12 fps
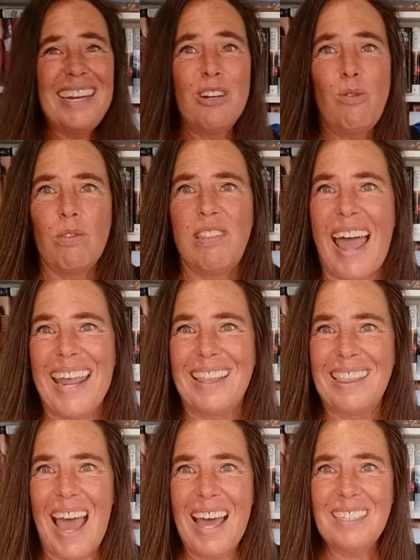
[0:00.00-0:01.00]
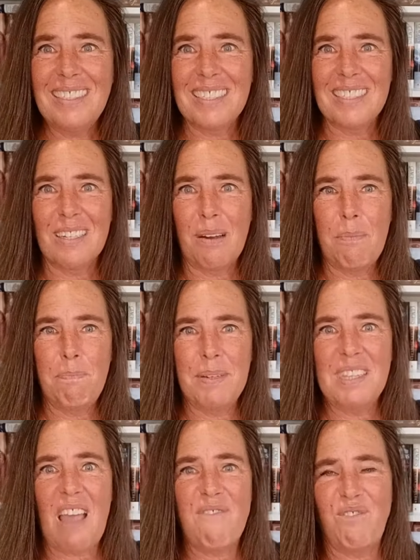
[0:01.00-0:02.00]
don't like that,
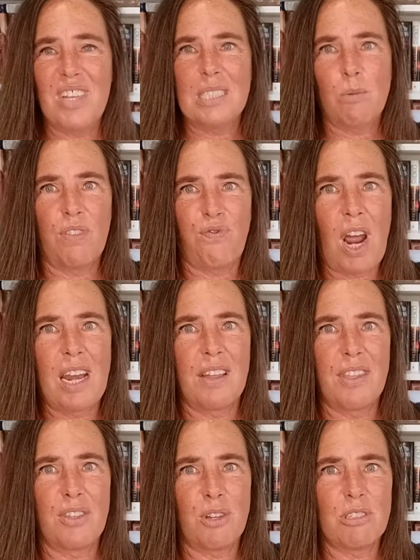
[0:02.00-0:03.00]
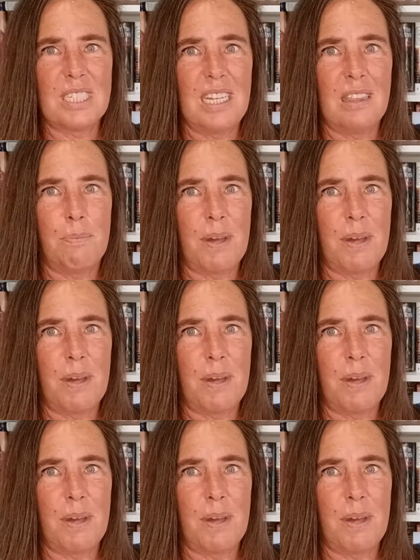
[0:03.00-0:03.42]
but that fits with Friday the 13th